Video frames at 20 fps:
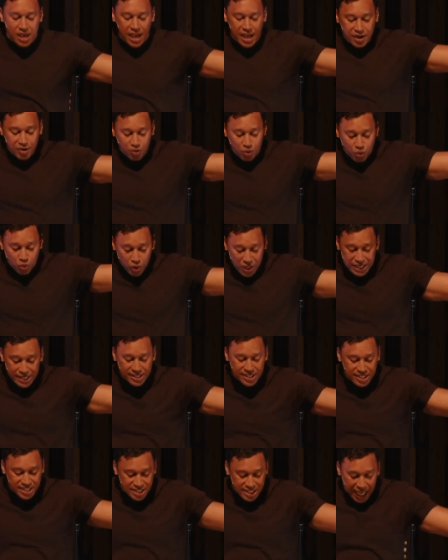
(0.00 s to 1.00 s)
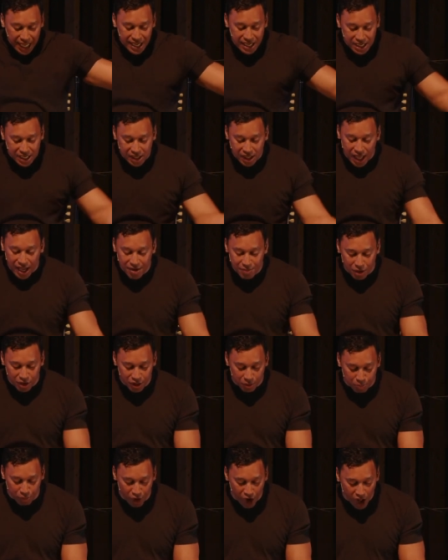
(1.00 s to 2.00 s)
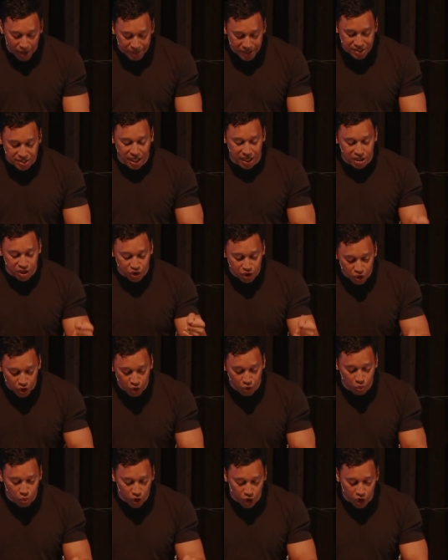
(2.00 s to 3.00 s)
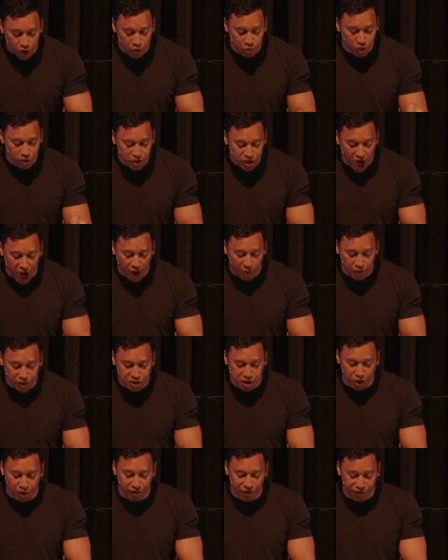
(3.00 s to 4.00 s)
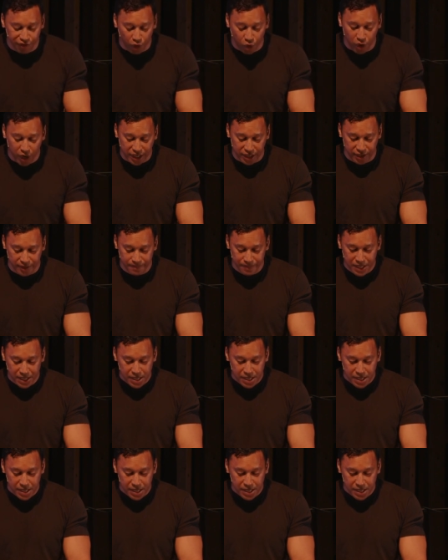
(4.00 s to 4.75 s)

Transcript: And we stake claim on the promise that your word will not return void.